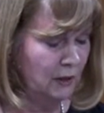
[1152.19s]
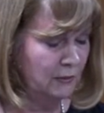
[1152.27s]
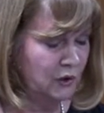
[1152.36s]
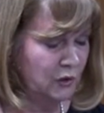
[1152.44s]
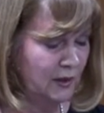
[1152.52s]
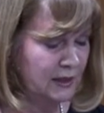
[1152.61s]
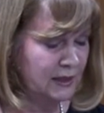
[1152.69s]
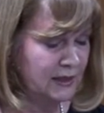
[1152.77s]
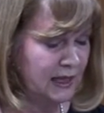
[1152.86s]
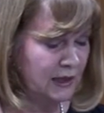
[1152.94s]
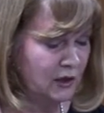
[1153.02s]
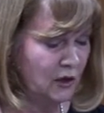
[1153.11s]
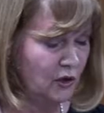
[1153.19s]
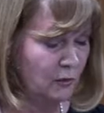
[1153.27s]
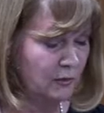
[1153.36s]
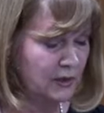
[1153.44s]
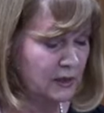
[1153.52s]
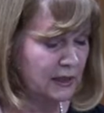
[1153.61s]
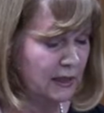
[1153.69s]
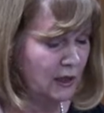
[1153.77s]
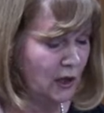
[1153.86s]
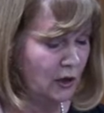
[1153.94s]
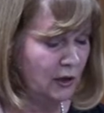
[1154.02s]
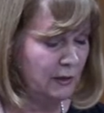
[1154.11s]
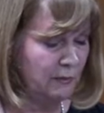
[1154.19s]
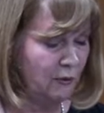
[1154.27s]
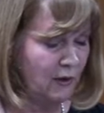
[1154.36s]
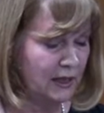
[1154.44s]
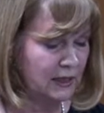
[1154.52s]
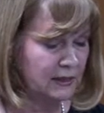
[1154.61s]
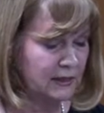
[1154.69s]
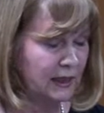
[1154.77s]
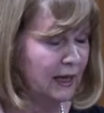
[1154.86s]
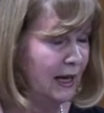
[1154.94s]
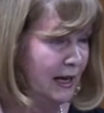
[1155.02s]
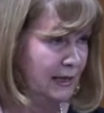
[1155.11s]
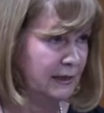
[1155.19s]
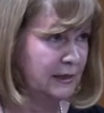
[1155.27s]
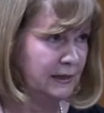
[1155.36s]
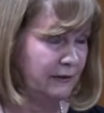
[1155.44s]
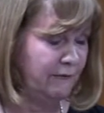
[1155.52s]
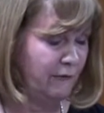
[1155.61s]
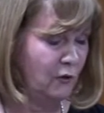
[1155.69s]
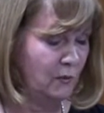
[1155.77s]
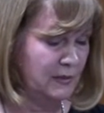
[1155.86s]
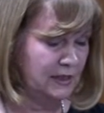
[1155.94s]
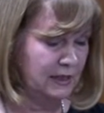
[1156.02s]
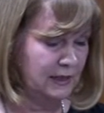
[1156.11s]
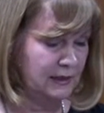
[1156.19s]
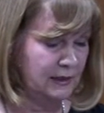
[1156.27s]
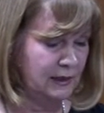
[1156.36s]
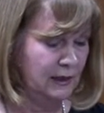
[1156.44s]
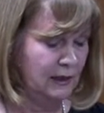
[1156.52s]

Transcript: between sex hormones in early pregnancy and deformities.